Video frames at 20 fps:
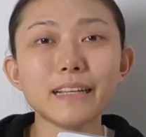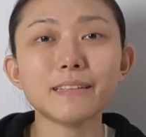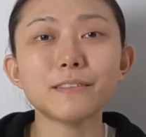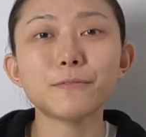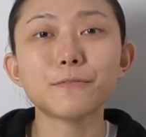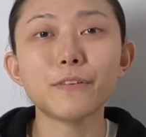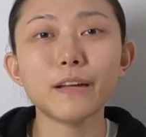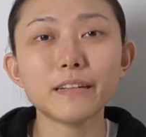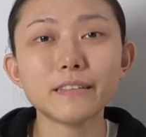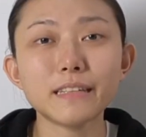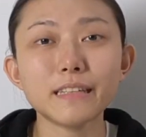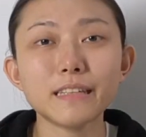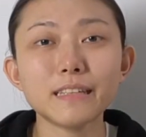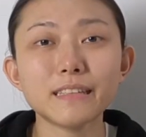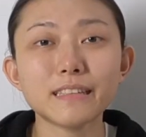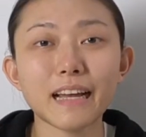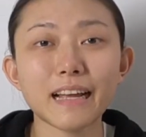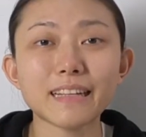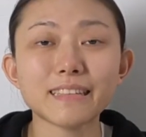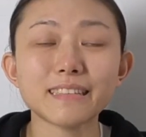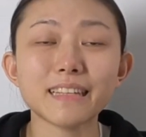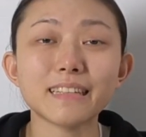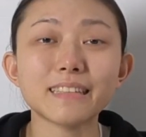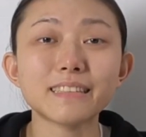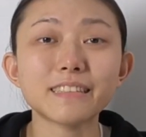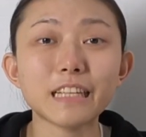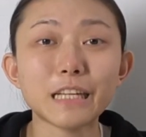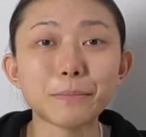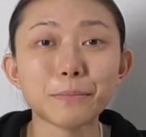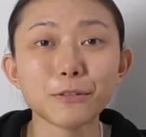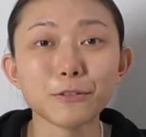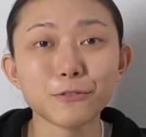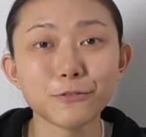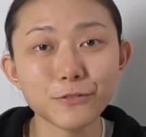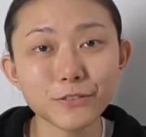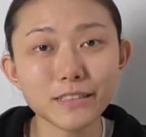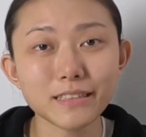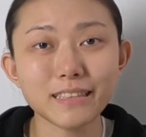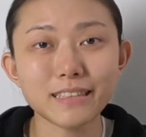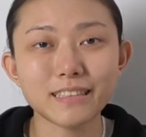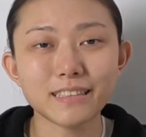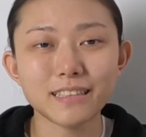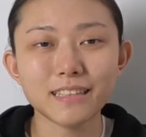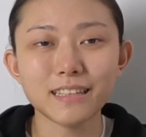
very nice and stable footage.